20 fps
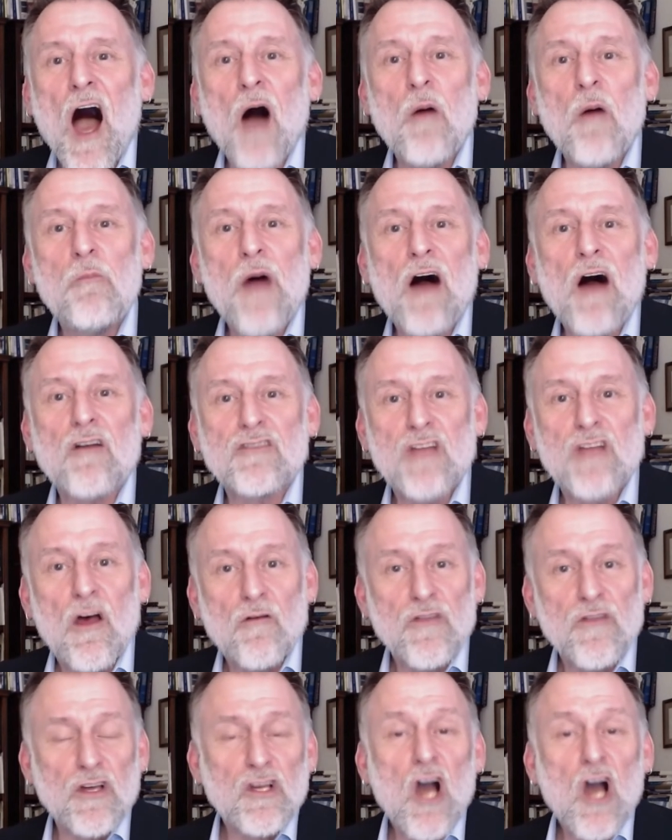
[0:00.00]
about
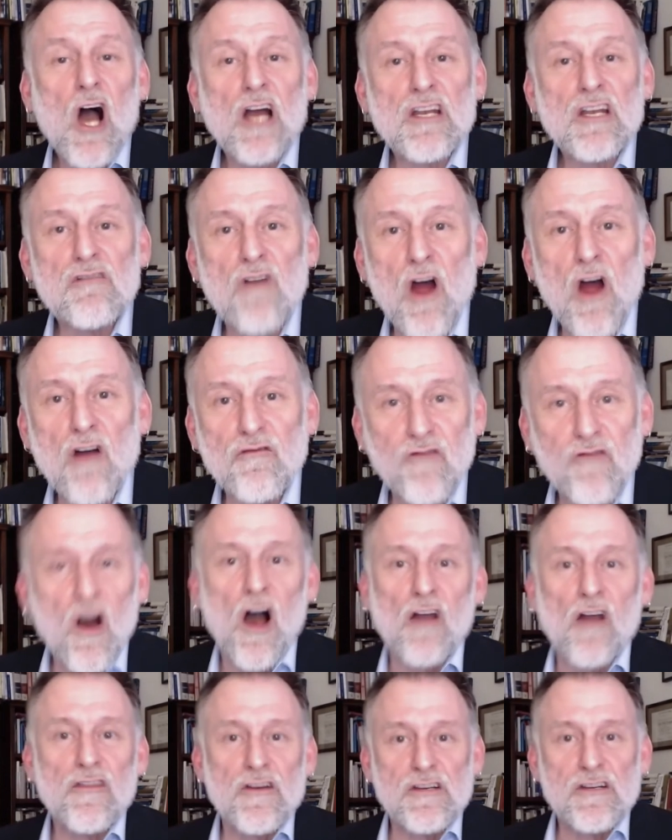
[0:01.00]
the God of our
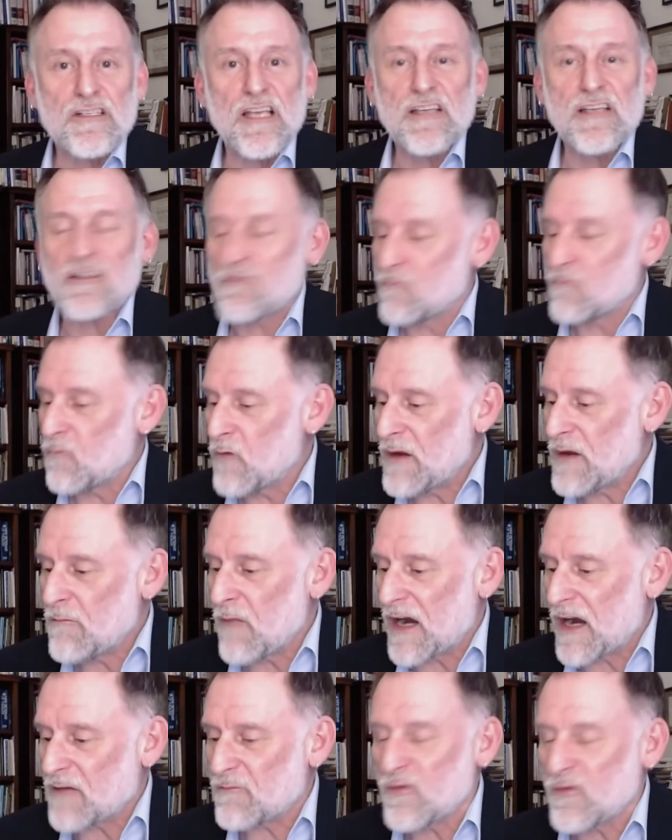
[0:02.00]
fathers, as we
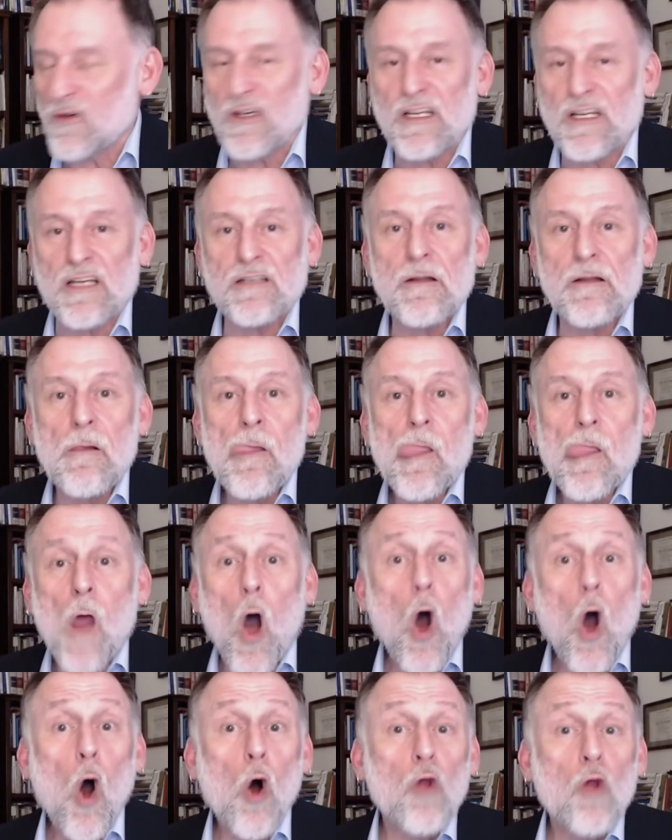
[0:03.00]
might put it,
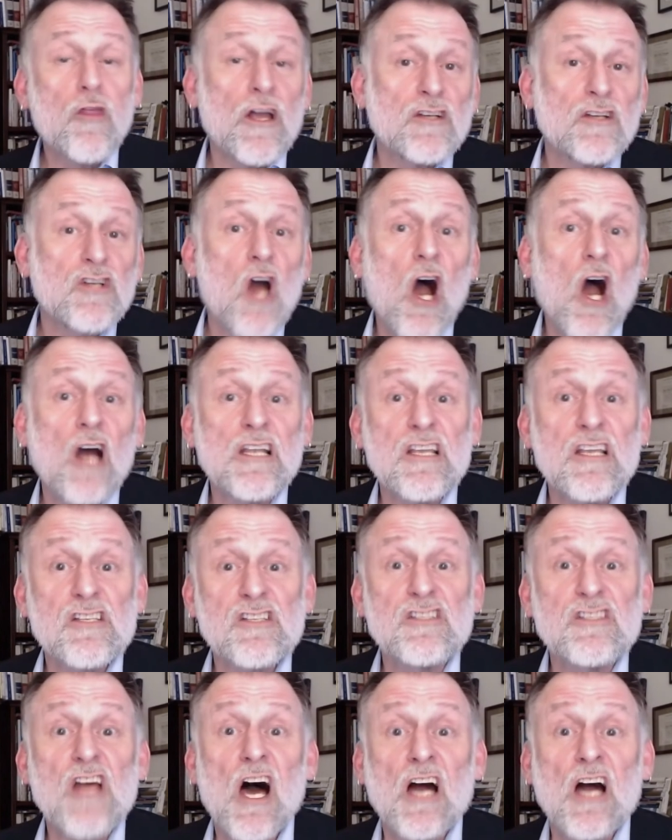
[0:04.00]
all that God
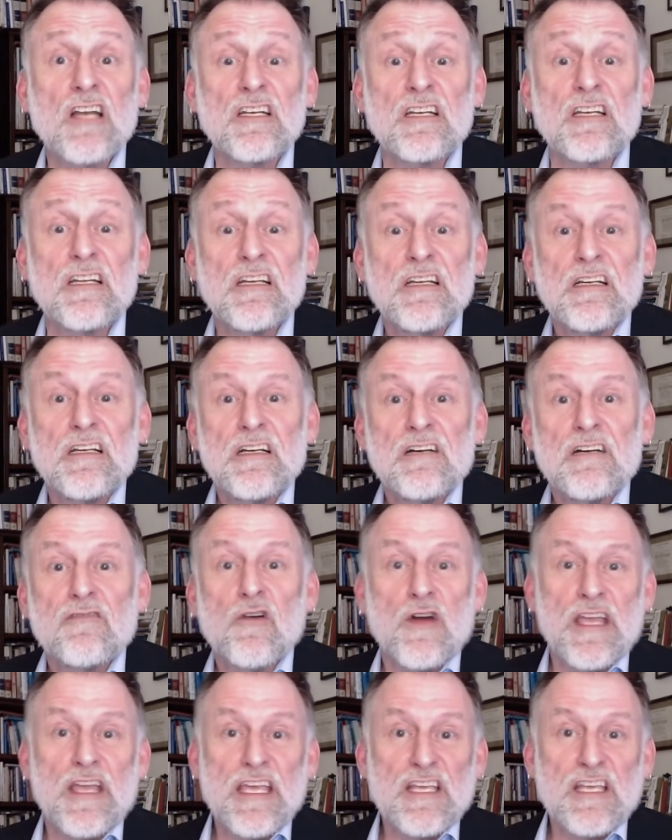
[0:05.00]
has done
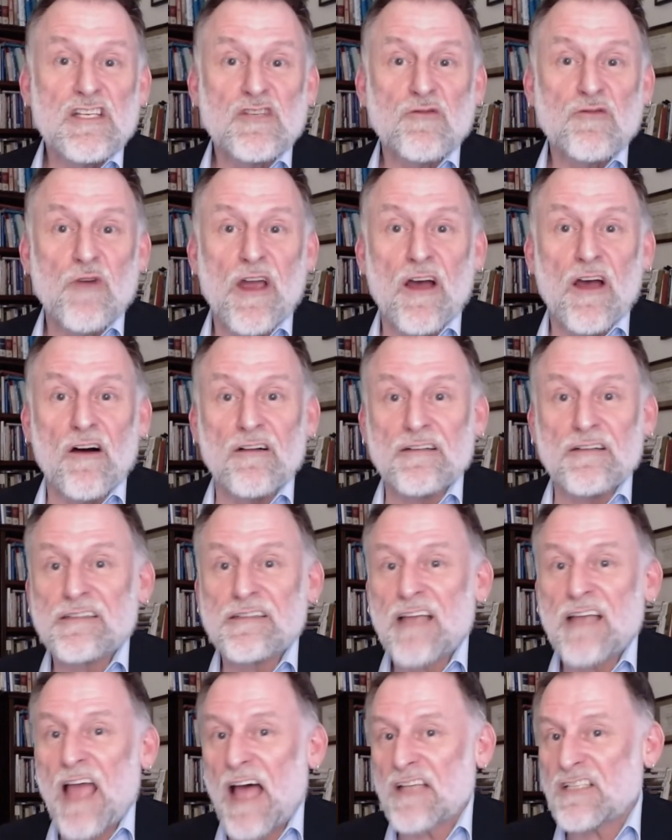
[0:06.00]
for Israel
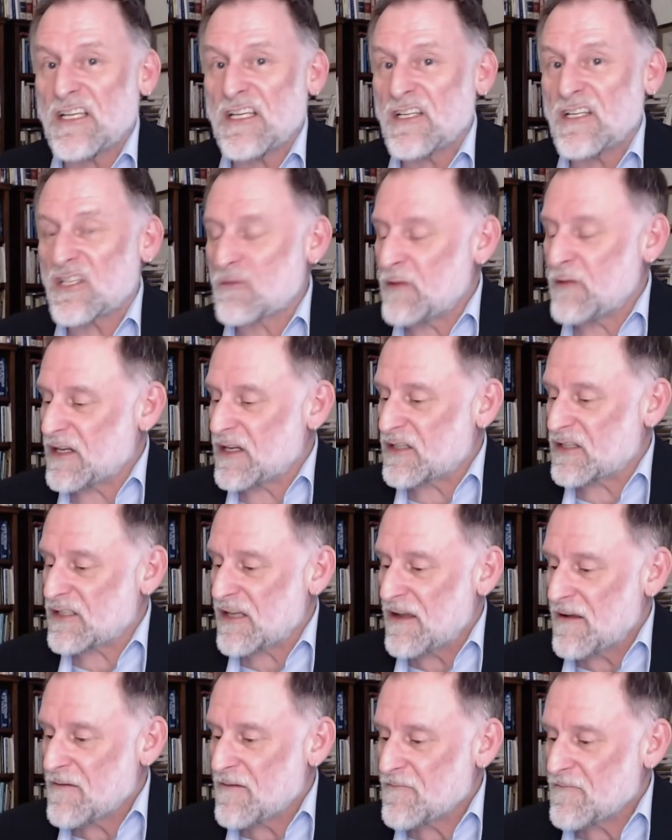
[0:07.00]
as he
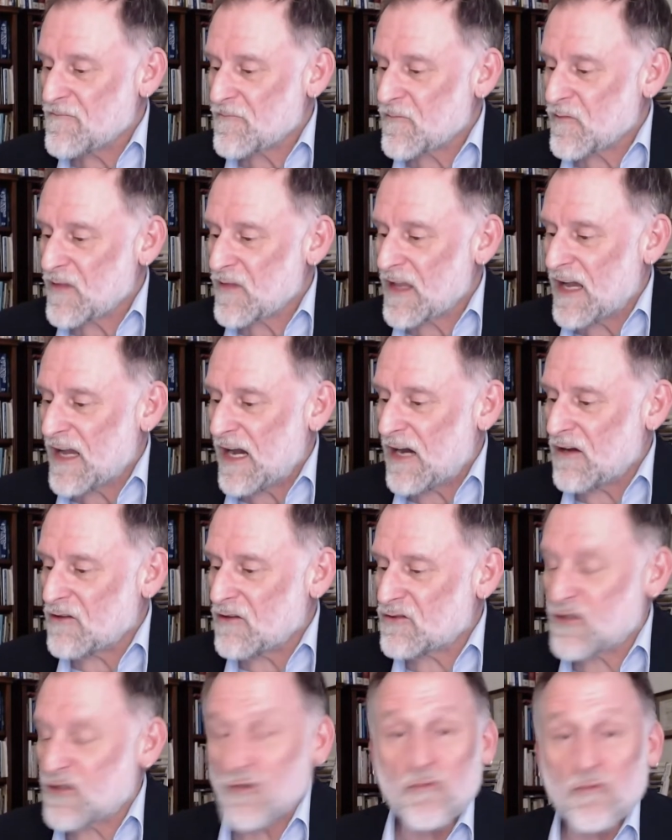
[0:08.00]
speaks uh,
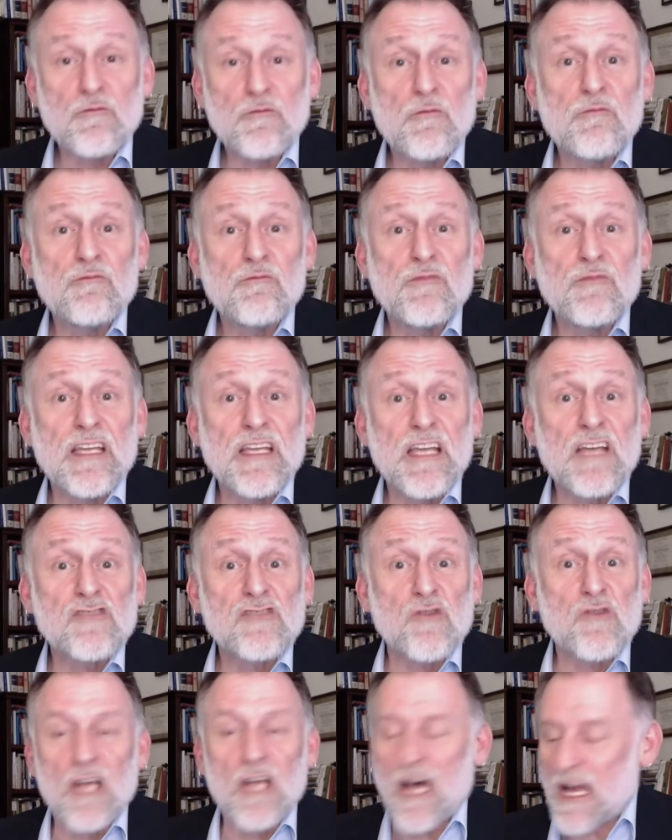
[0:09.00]
to the
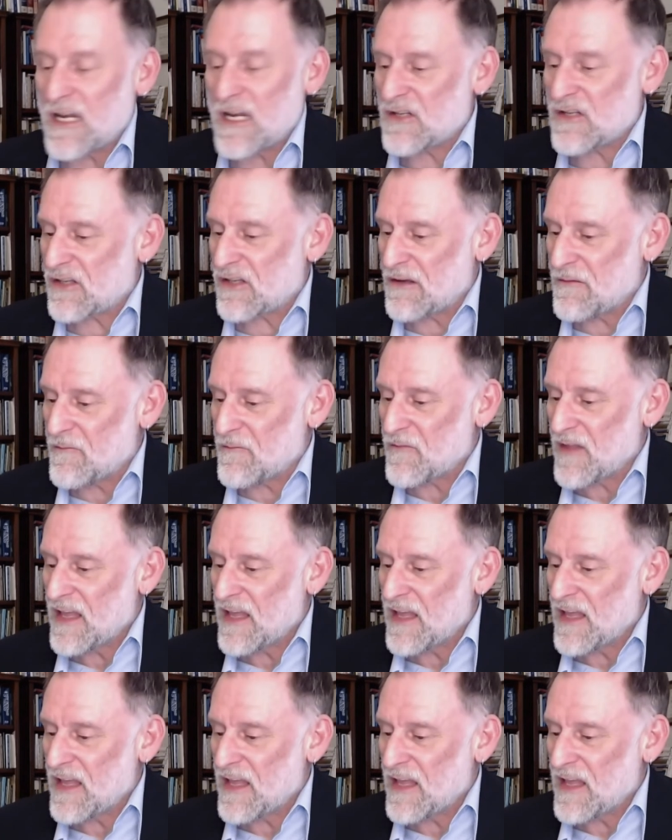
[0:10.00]
Israelites.